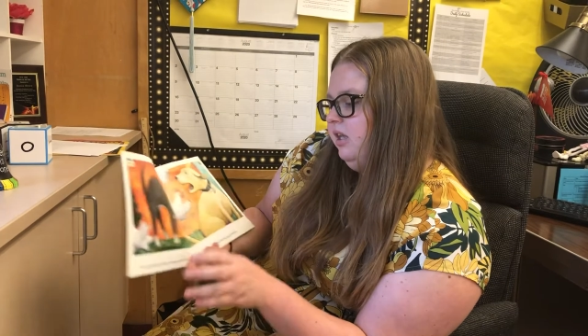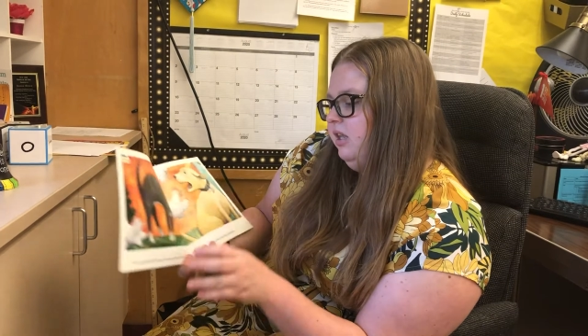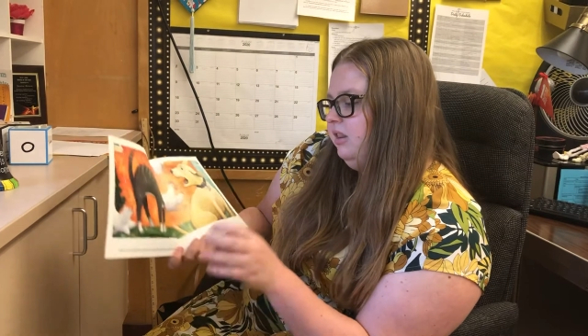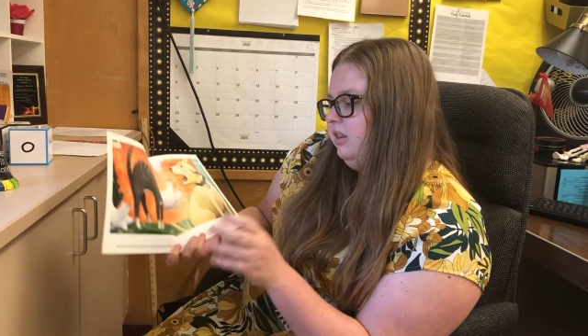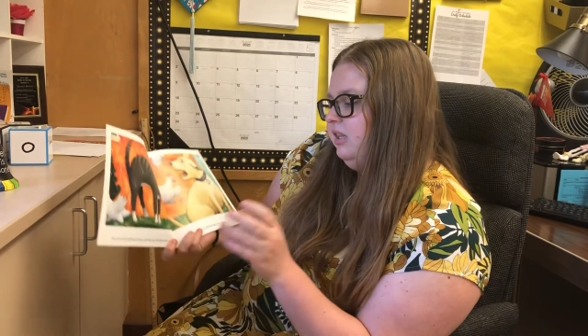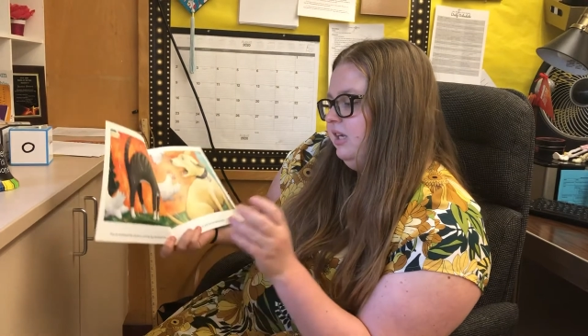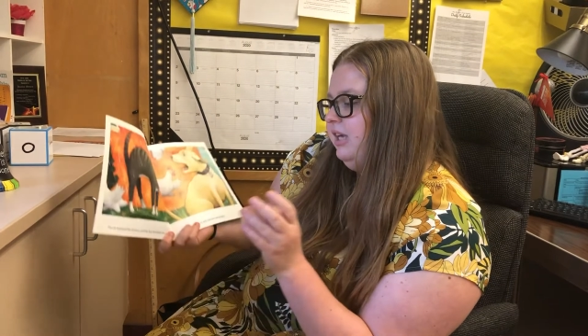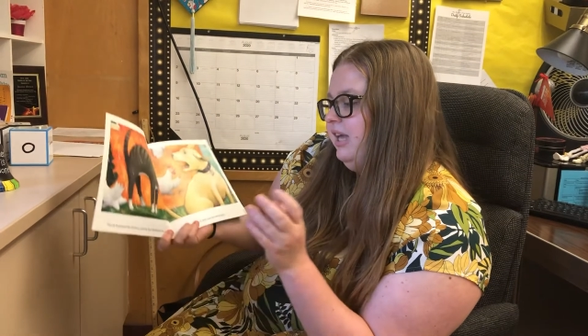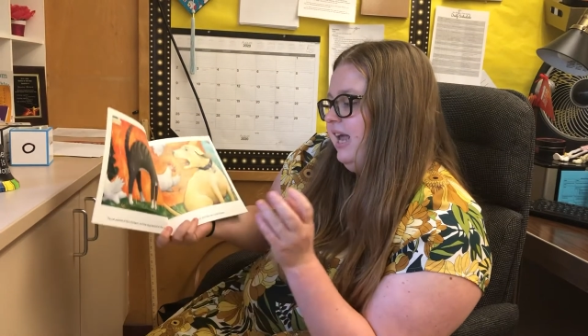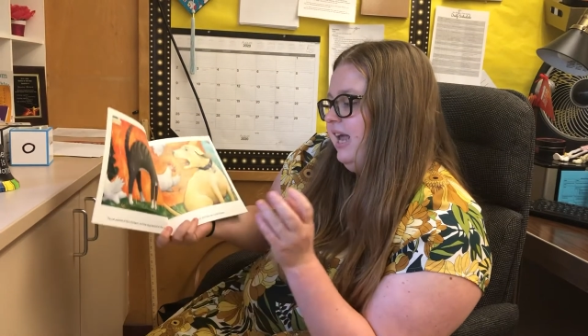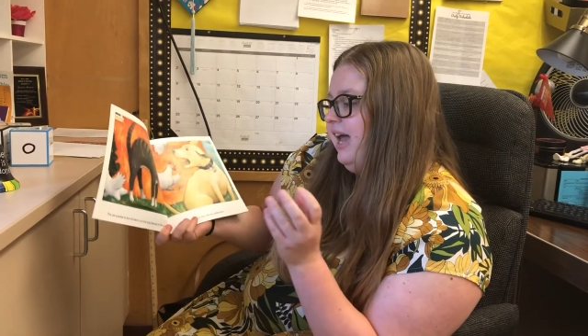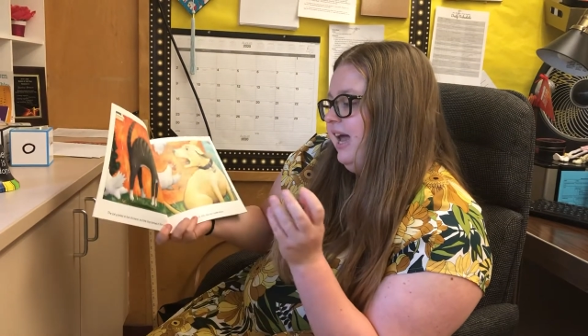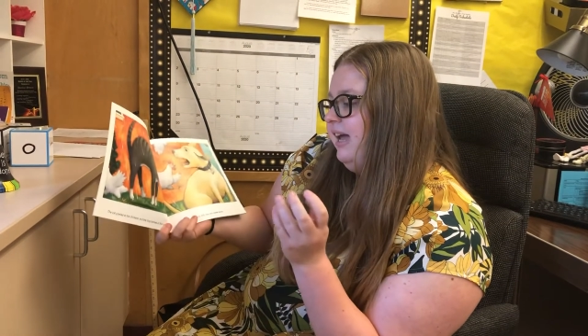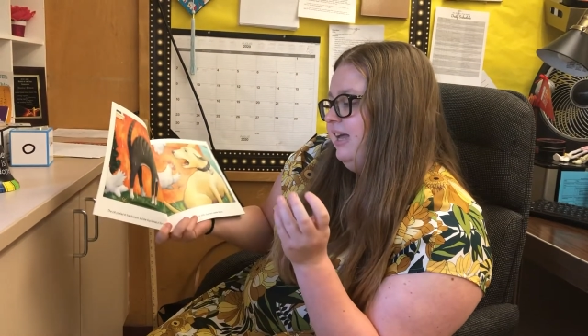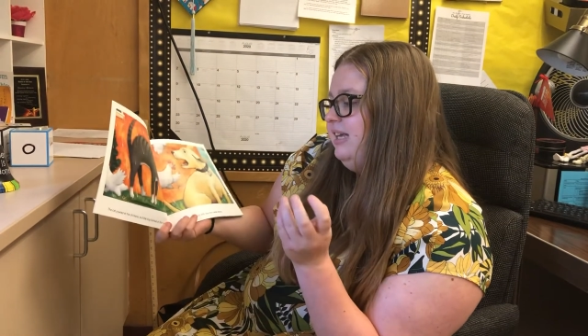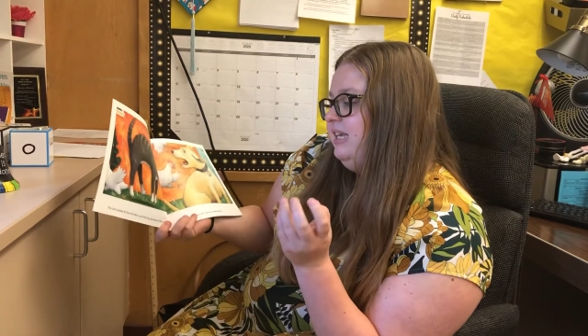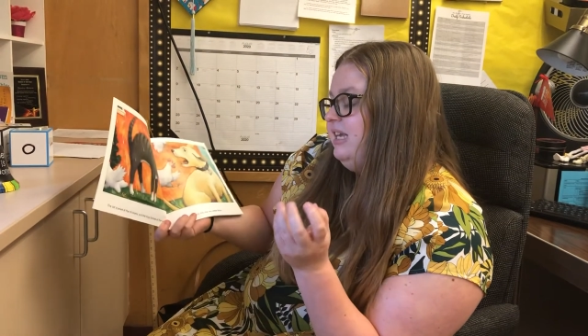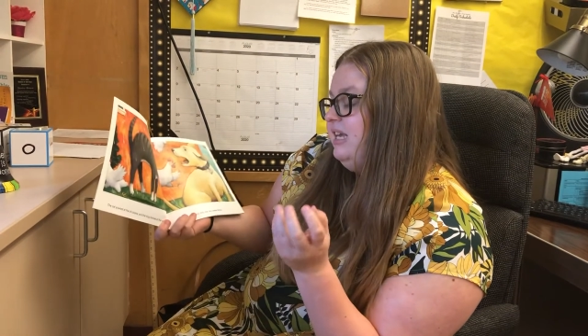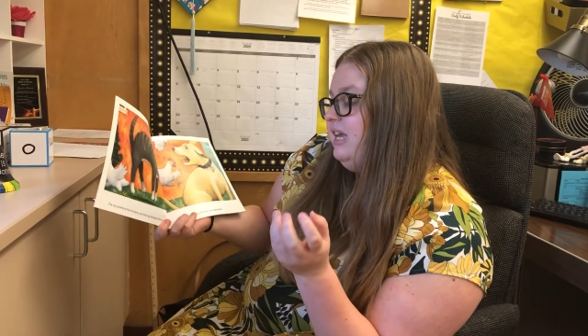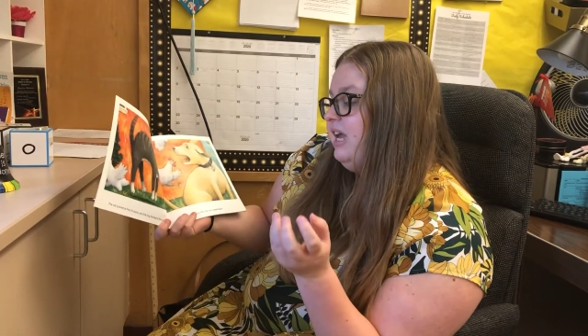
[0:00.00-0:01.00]
The cat
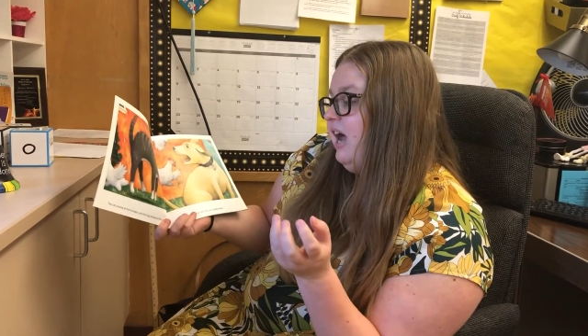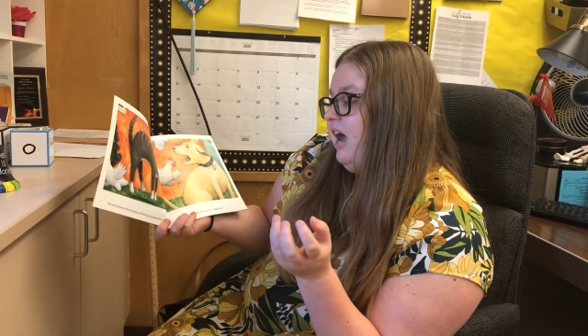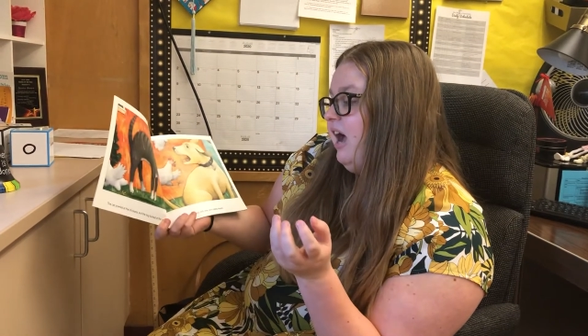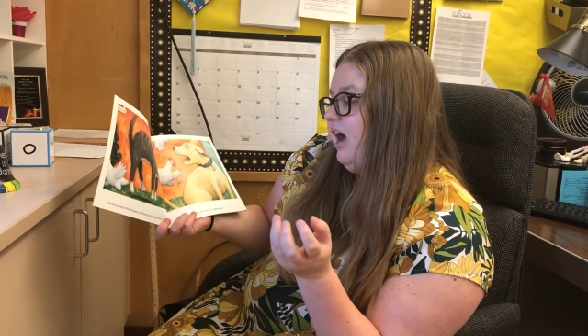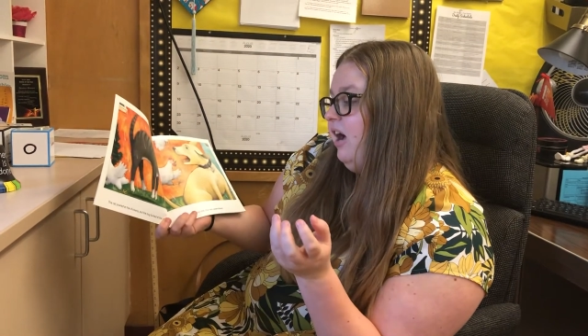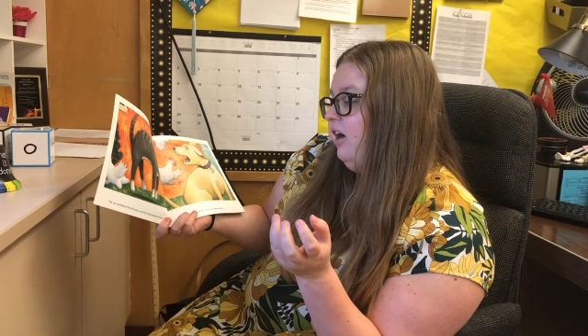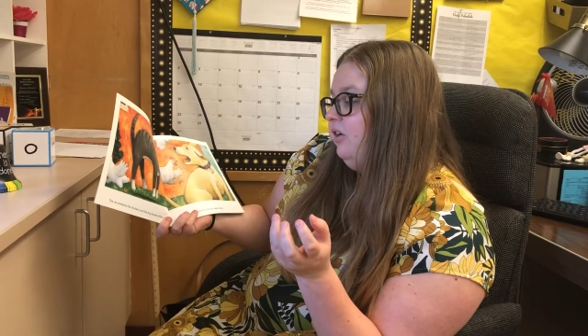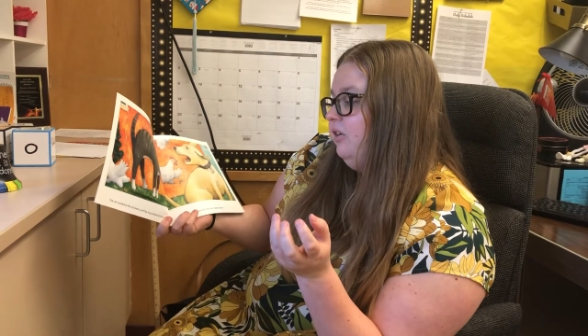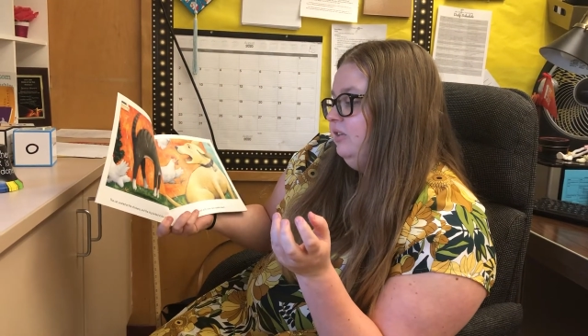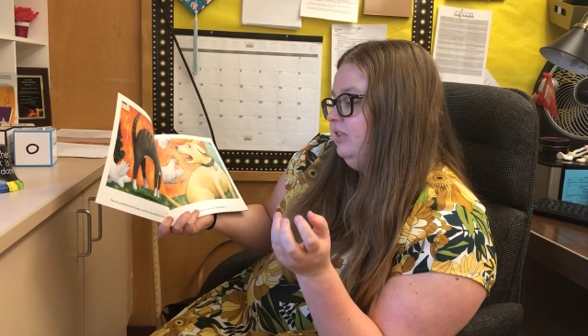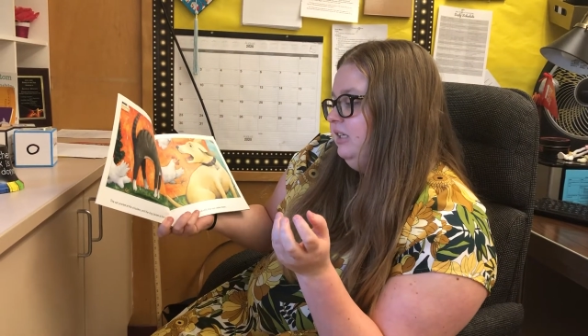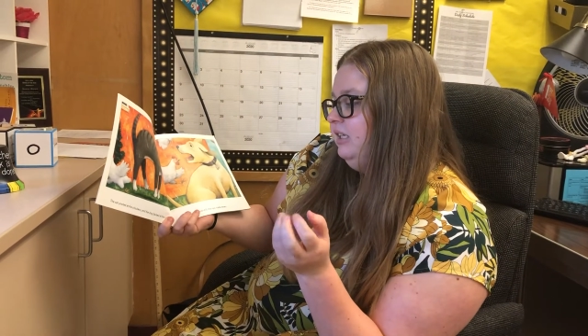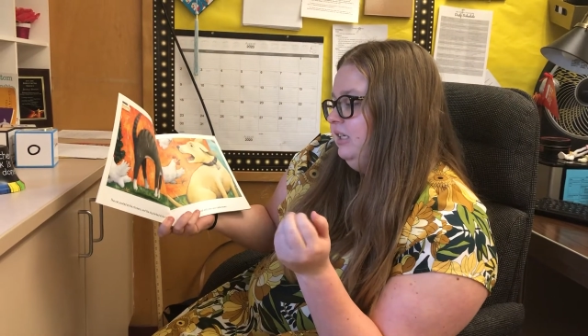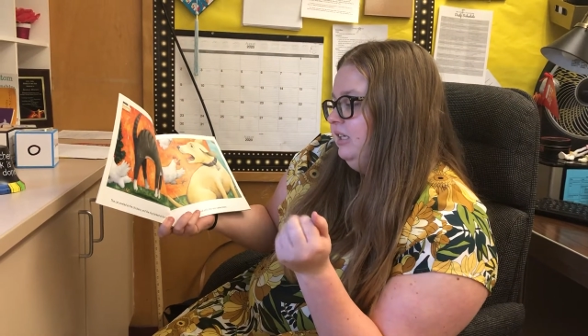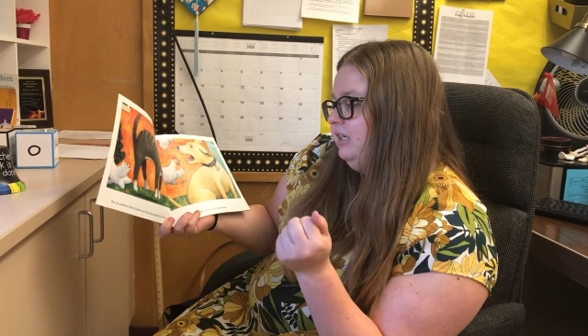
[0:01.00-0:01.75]
yelled